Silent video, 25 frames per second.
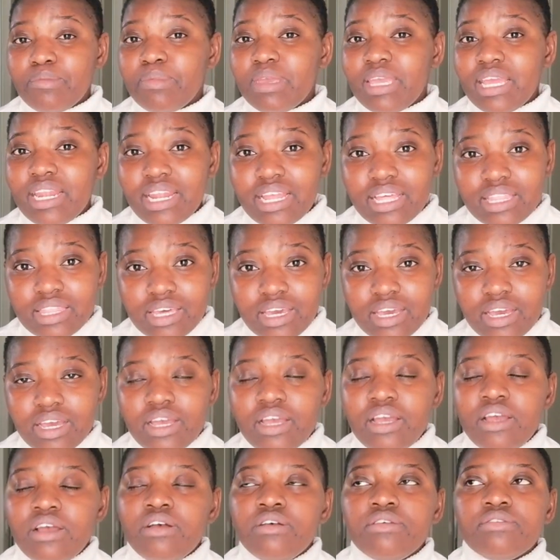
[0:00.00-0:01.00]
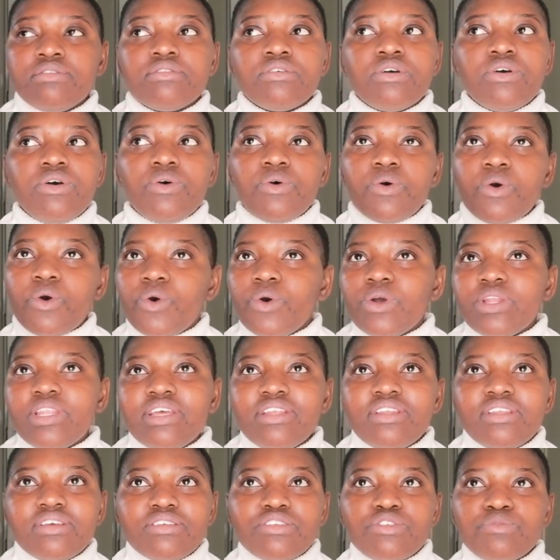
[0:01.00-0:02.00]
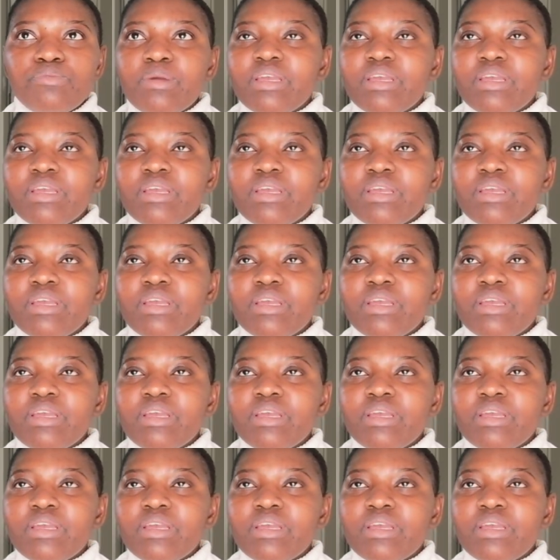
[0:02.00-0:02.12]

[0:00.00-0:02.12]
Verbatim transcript: be another so audit is